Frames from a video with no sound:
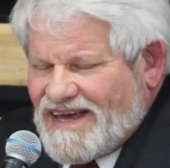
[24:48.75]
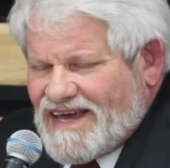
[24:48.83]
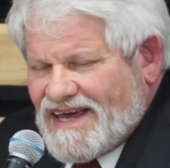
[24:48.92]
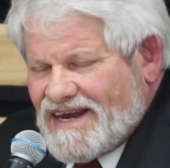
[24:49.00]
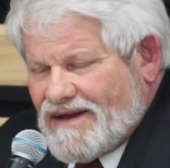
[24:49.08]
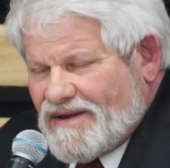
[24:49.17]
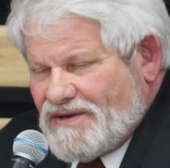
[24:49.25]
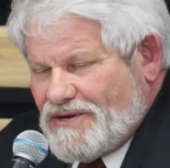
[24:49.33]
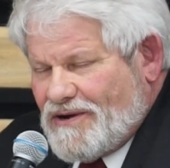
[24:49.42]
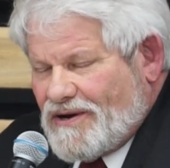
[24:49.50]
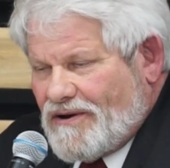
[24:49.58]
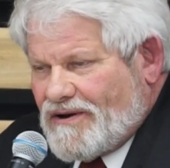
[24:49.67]
and
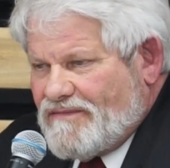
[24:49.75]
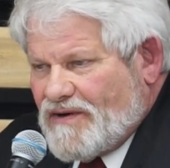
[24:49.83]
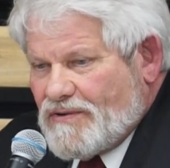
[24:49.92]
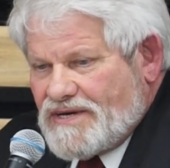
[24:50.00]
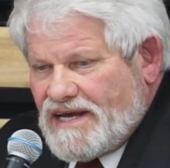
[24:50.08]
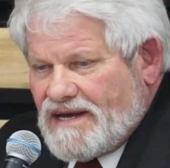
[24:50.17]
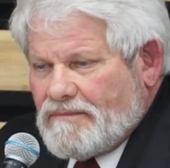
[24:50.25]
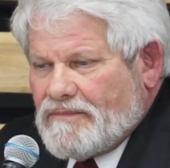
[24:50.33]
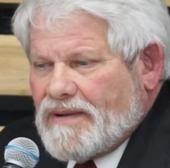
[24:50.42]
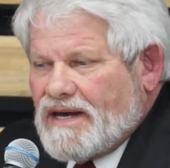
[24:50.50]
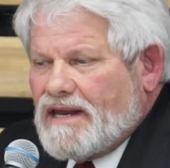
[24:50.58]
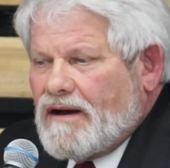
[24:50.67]
during early voting
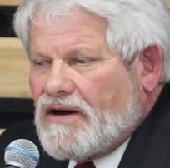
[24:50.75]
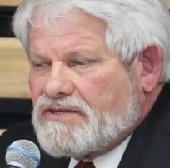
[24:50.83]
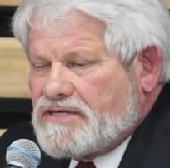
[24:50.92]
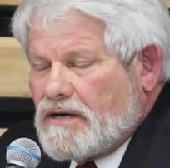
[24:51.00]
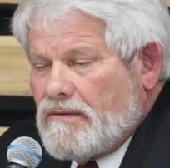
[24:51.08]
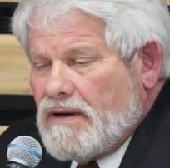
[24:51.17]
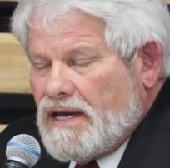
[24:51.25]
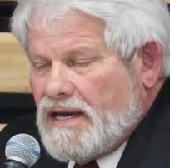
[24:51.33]
also.